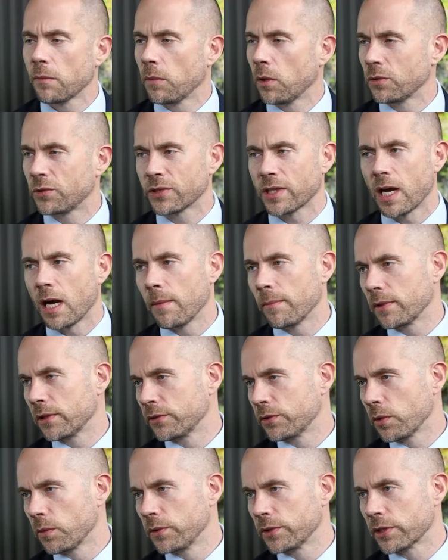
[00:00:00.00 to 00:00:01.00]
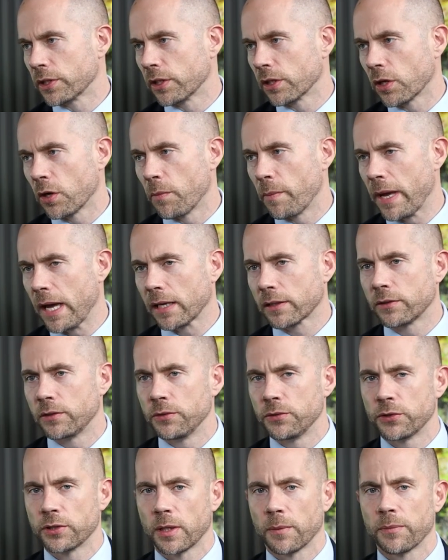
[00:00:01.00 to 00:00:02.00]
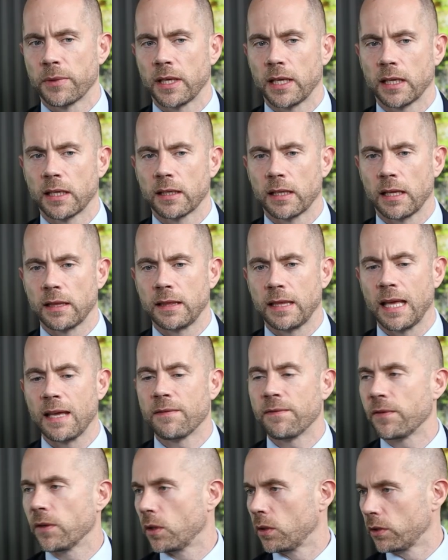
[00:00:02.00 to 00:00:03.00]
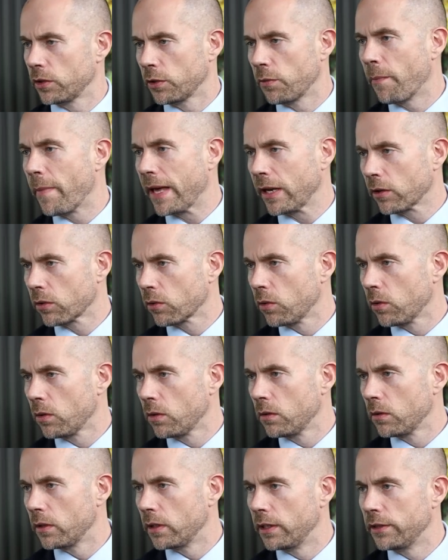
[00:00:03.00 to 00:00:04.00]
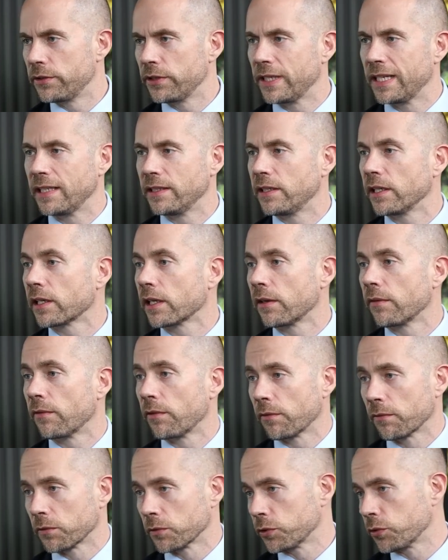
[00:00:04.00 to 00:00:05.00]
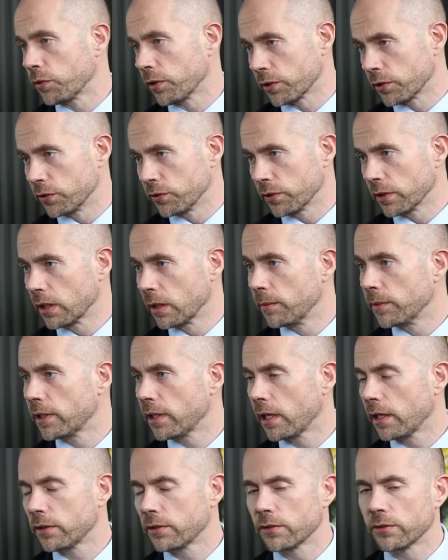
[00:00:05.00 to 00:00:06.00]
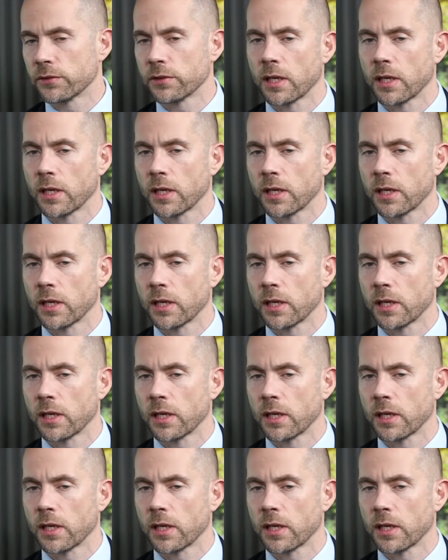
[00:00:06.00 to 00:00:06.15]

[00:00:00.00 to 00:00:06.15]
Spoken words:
the most common is always going to go back to something that they feel in medical isn't indicative of restrictions and limitations.